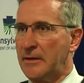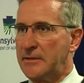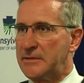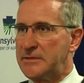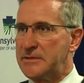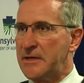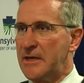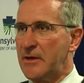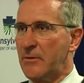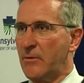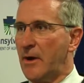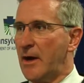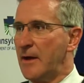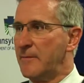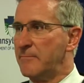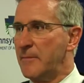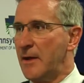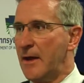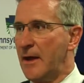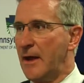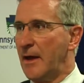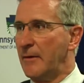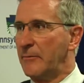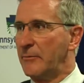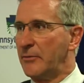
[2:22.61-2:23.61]
statewide
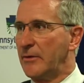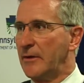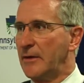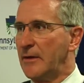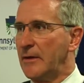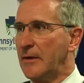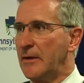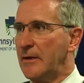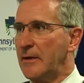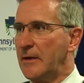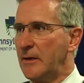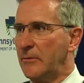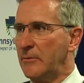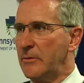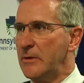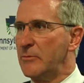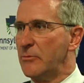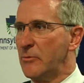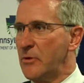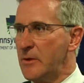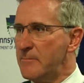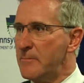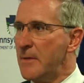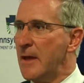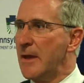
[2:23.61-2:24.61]
map,
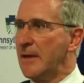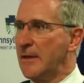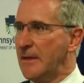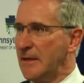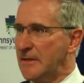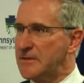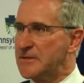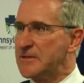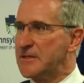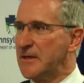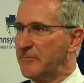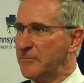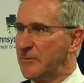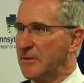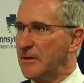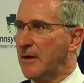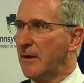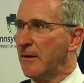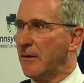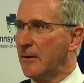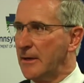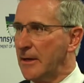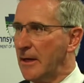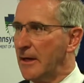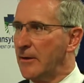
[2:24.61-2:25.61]
we may get something
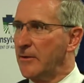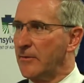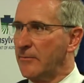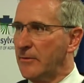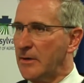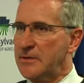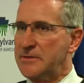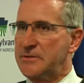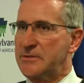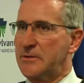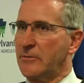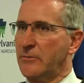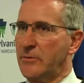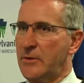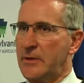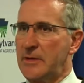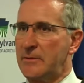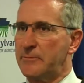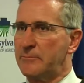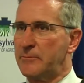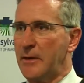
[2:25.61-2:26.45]
here yet in the rest of the week,